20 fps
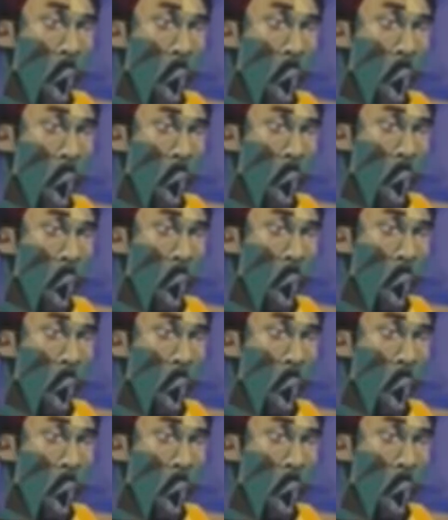
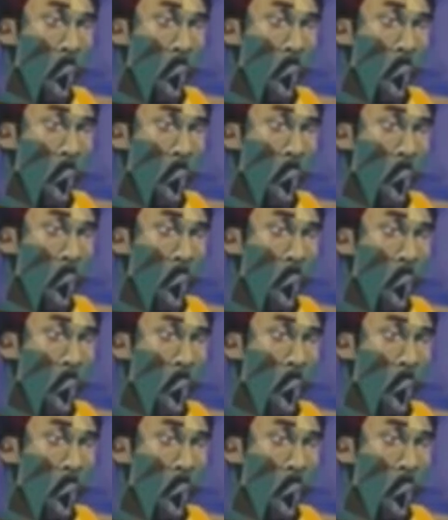
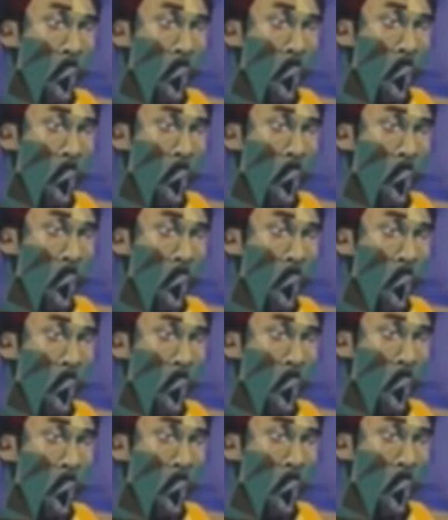
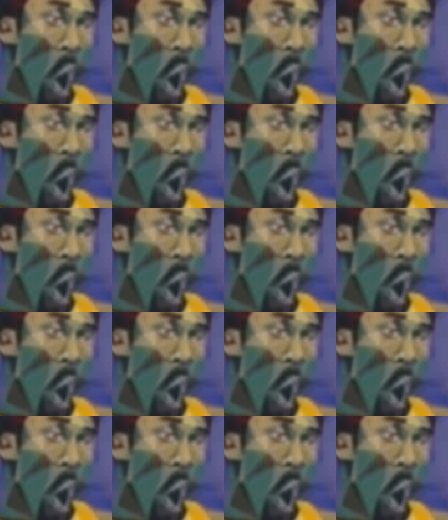This person isn't speaking.